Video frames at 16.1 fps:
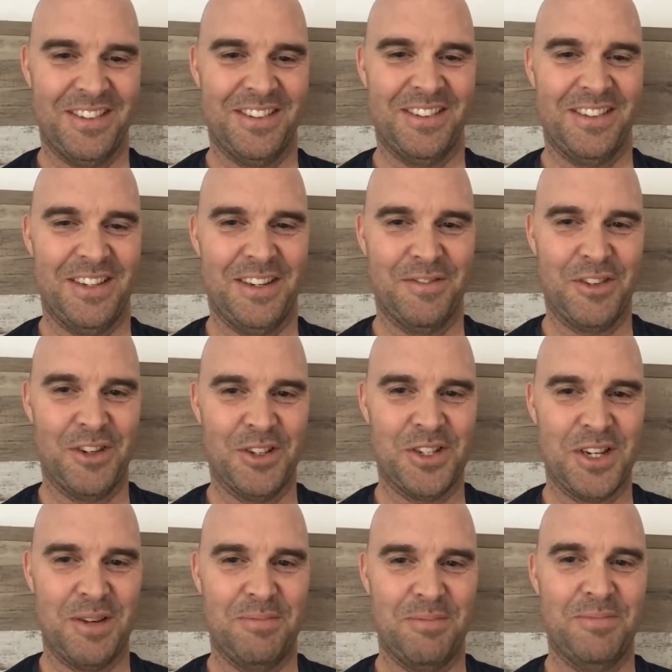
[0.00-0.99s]
I've got
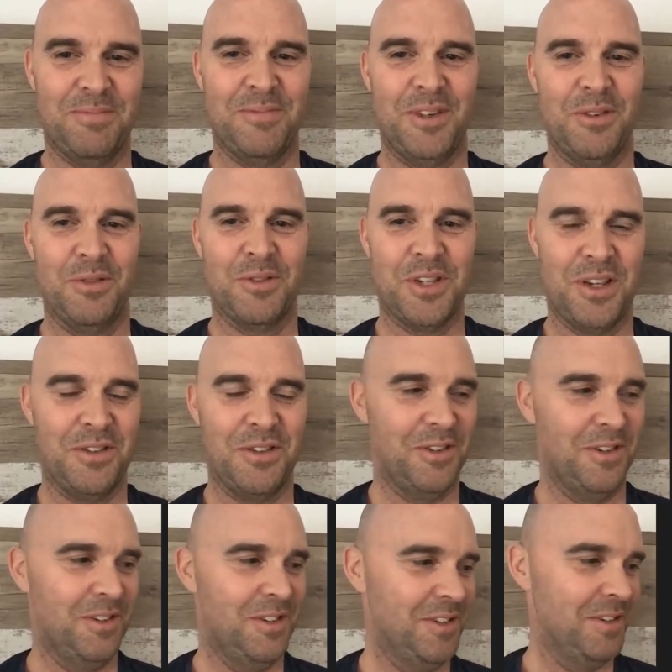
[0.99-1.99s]
some. I'll send through
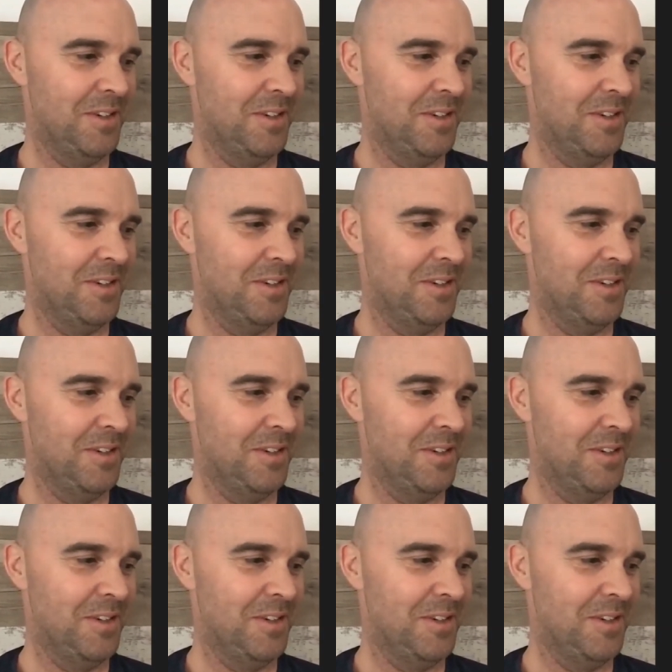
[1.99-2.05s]
too.